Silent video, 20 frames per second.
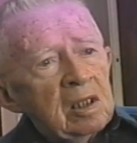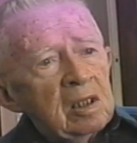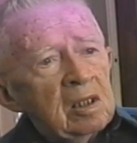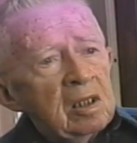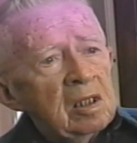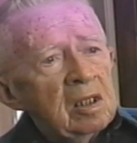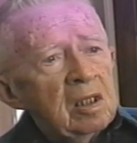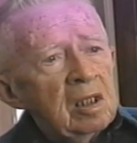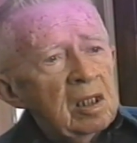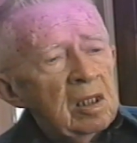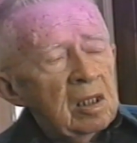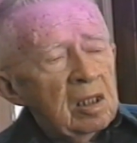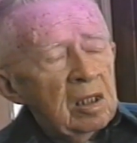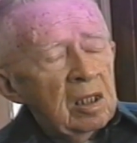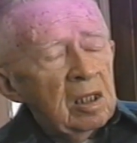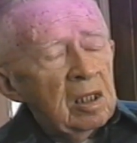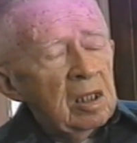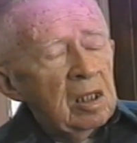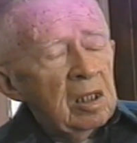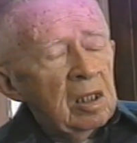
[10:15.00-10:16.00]
was their name?
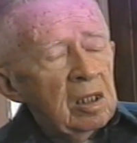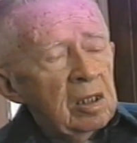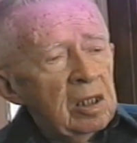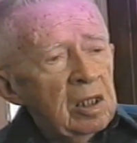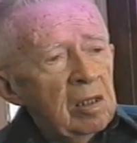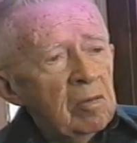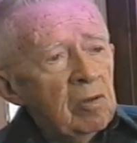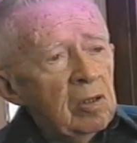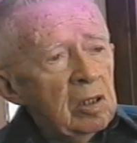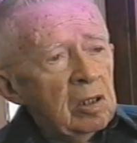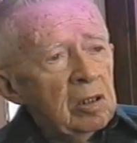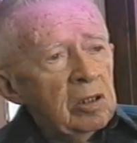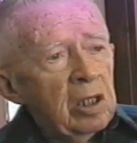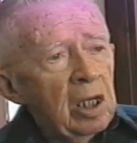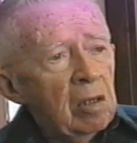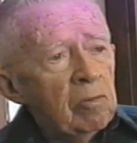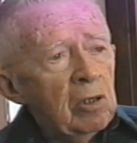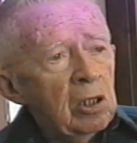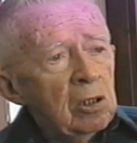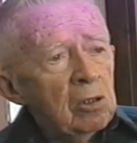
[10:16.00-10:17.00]
They were,
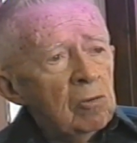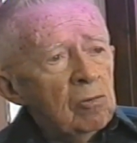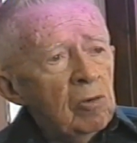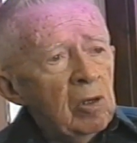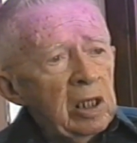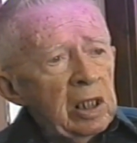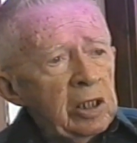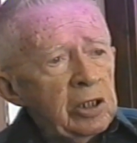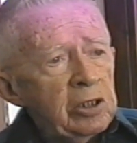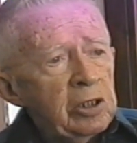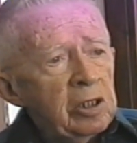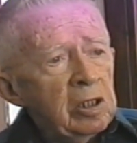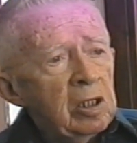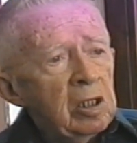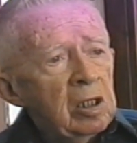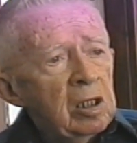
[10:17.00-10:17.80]
they were winners.